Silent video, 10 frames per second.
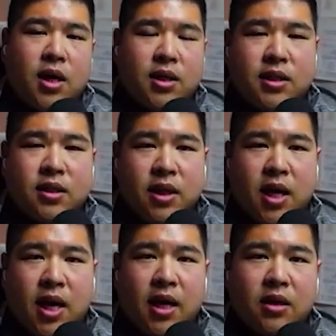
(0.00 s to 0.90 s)
uh, ceiling
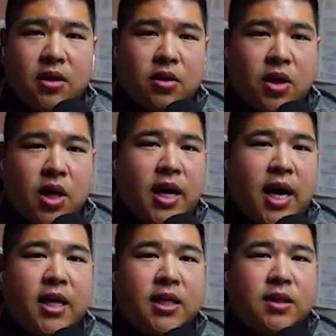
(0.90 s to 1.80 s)
height. They're not
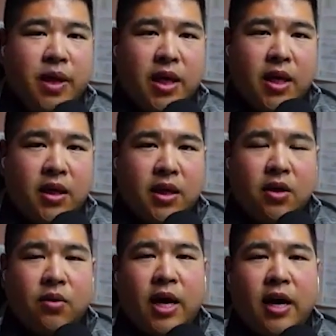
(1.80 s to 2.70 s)
as big. They
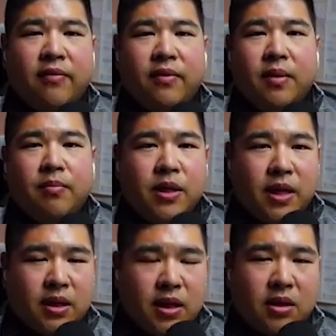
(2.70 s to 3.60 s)
don't have the
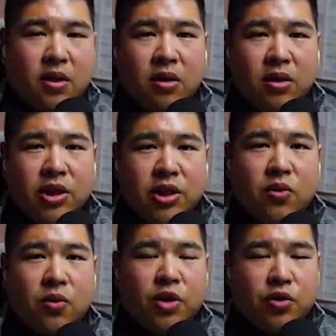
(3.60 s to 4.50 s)
technology
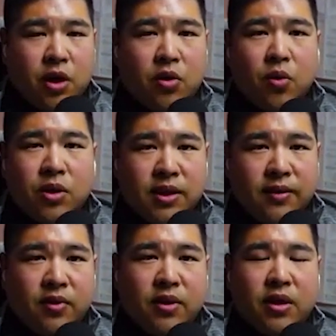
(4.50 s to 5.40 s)
or the truck courts,
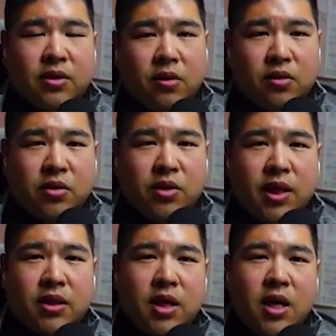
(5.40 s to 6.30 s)
different things along those
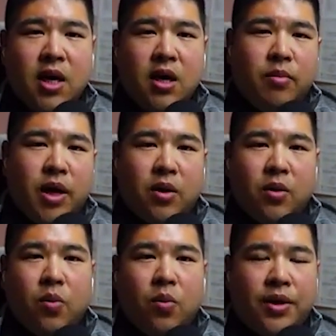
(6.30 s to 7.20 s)
lines
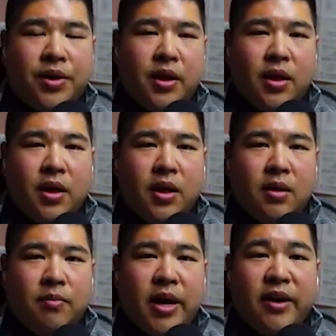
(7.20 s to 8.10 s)
but what
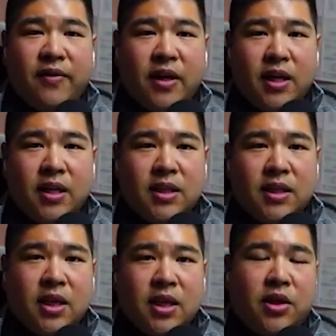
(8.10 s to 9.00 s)
the benefit is
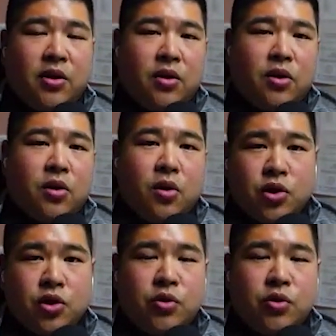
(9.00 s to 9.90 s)
is that they're
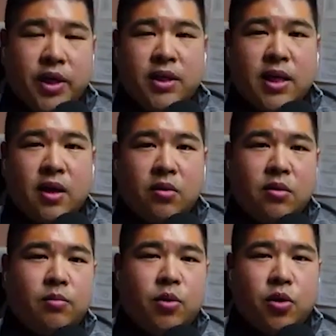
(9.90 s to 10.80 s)
closer to in
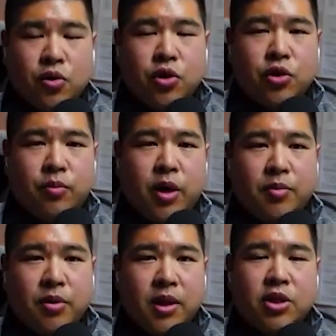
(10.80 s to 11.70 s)
town closer to
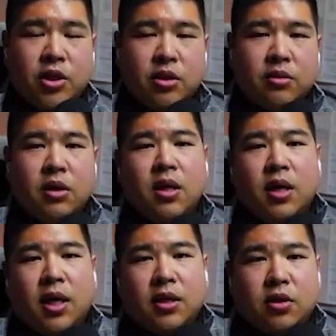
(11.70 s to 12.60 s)
population
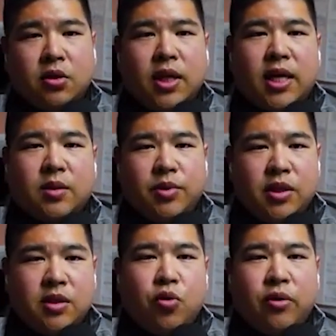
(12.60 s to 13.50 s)
and so class b
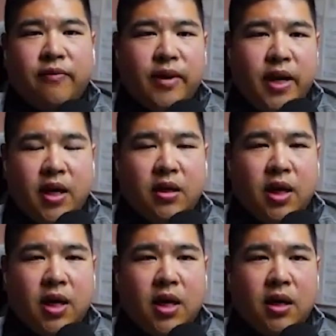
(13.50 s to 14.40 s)
is more of a
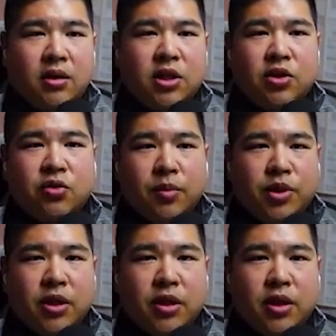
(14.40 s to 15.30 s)
uh,
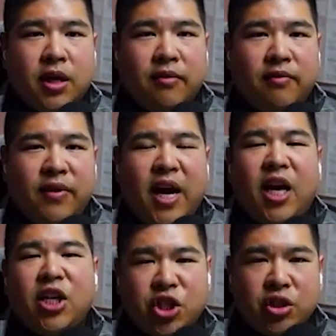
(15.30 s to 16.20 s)
description of
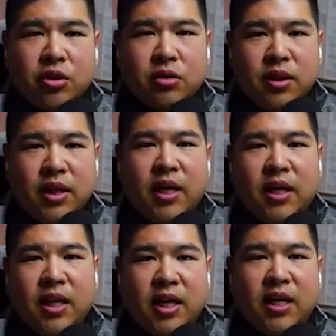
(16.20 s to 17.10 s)
age
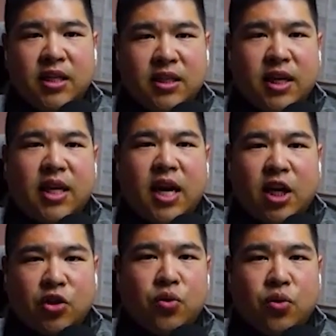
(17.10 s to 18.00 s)
than than it is like an
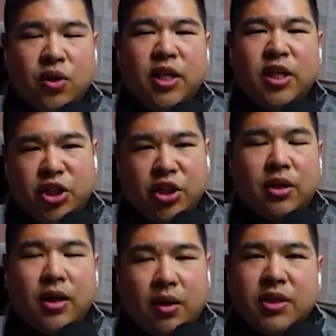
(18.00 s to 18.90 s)
actual
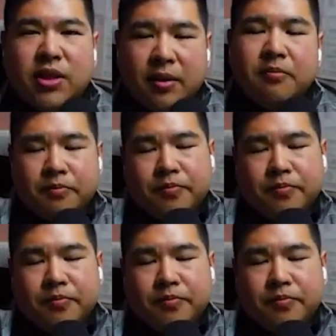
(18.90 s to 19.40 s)
condition i would say